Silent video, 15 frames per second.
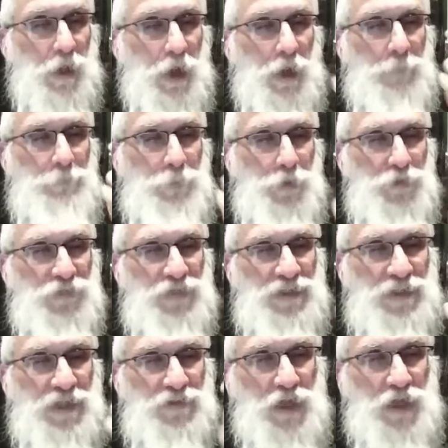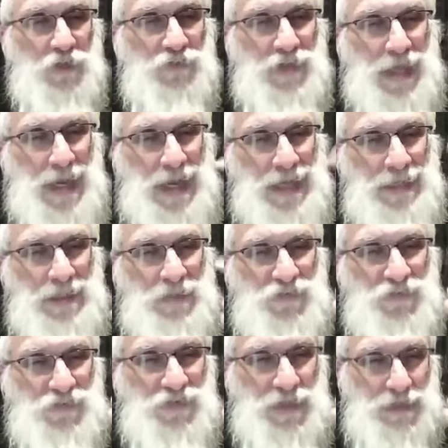A person that does any
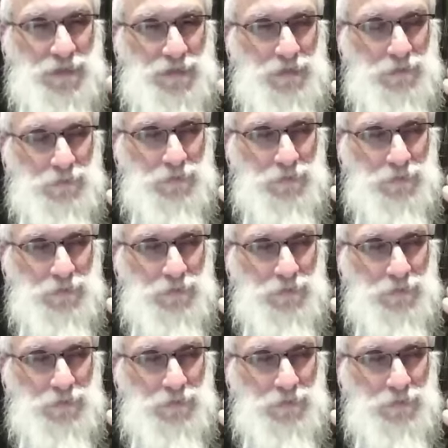sin,